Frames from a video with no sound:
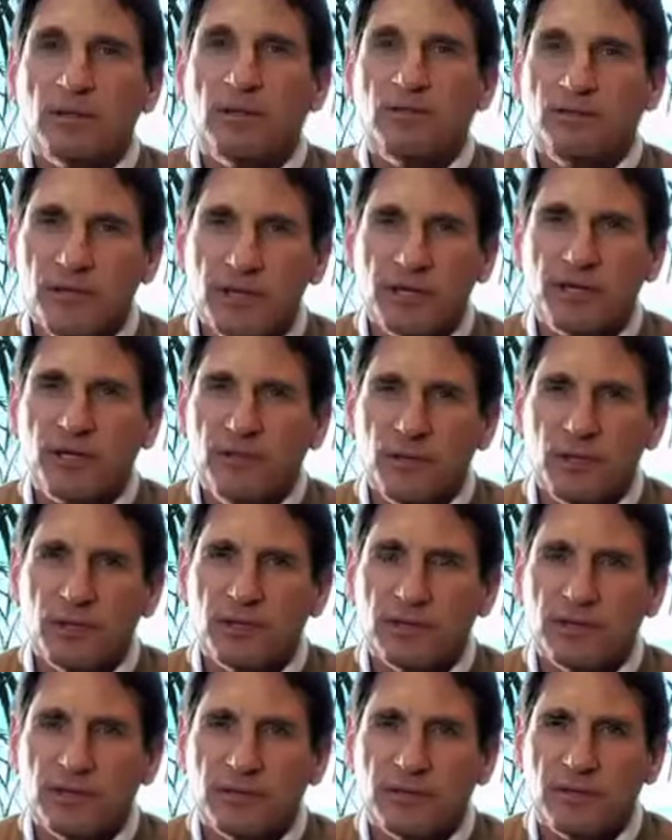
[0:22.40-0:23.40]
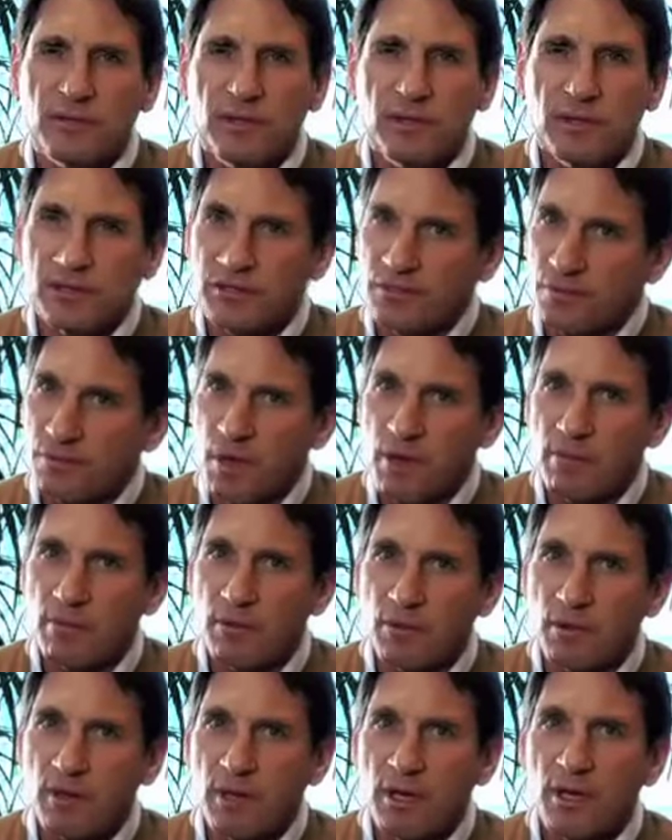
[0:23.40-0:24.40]
Levita Communities is a
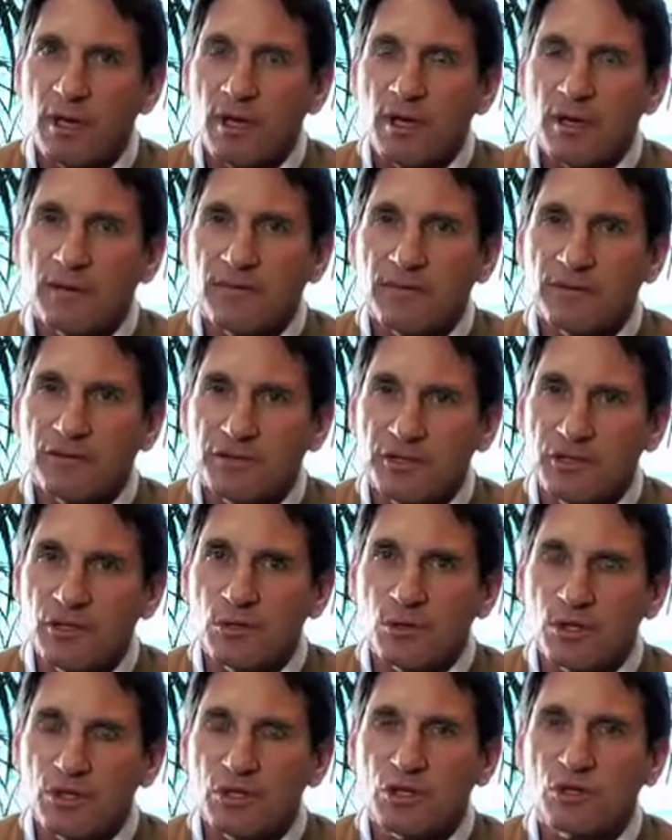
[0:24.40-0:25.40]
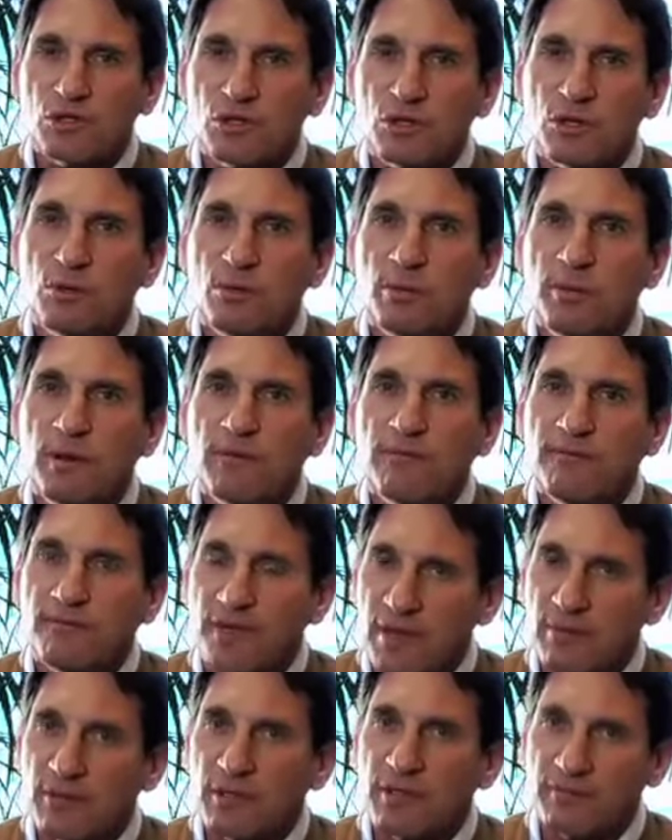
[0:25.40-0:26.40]
member of the Senior Resource Group
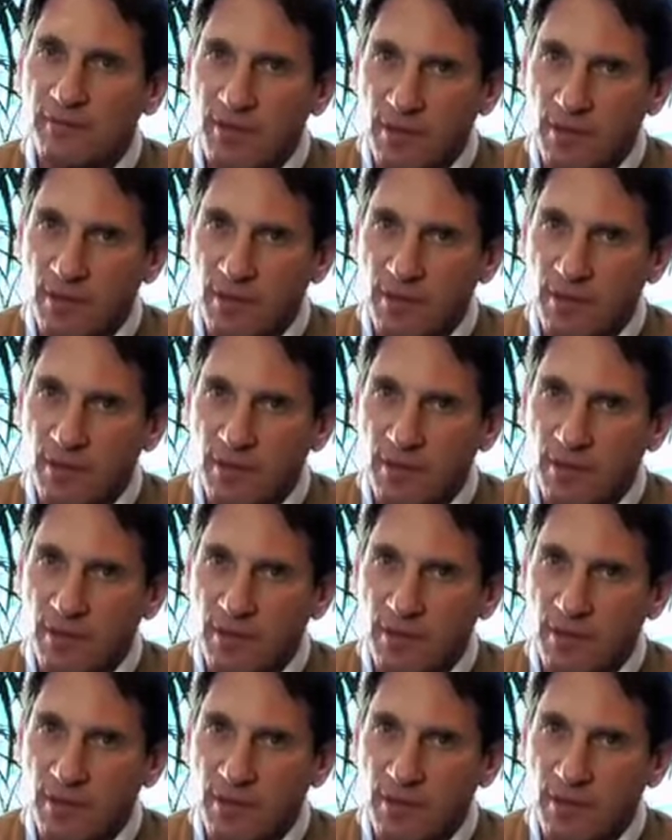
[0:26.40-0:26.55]
family of